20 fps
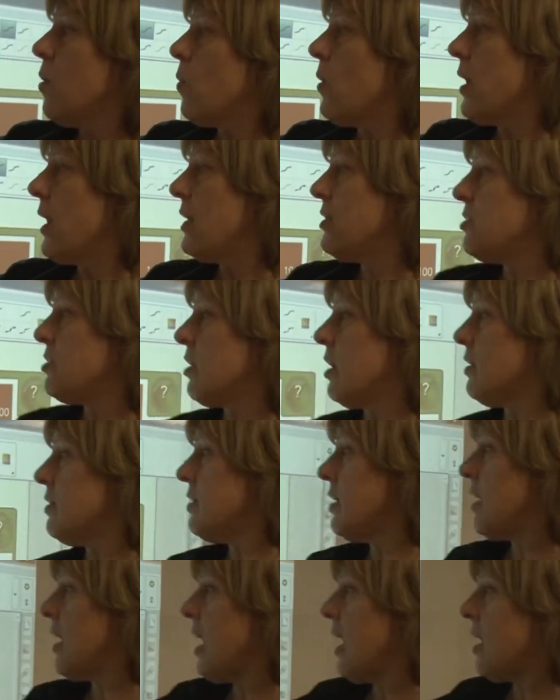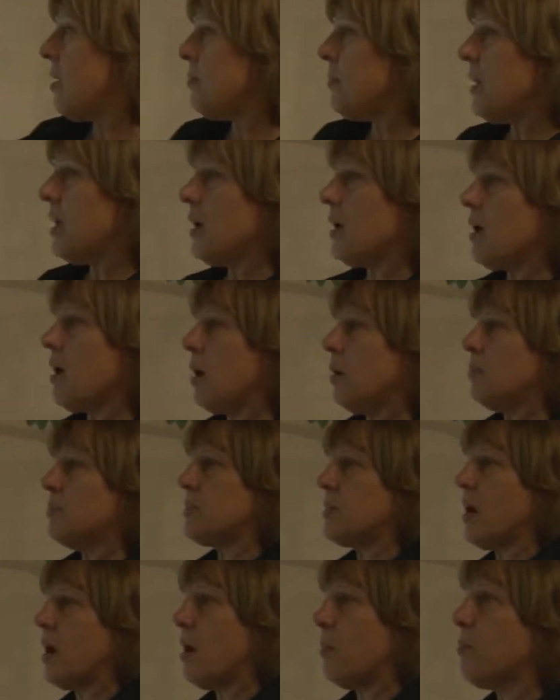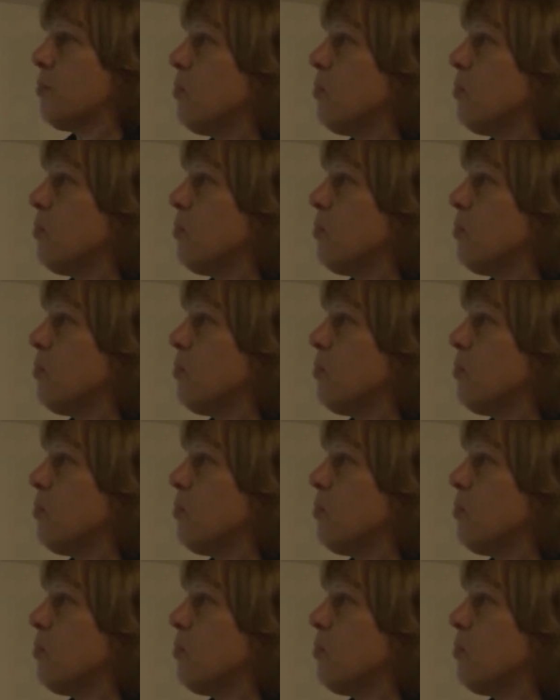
When I start the game, it comes up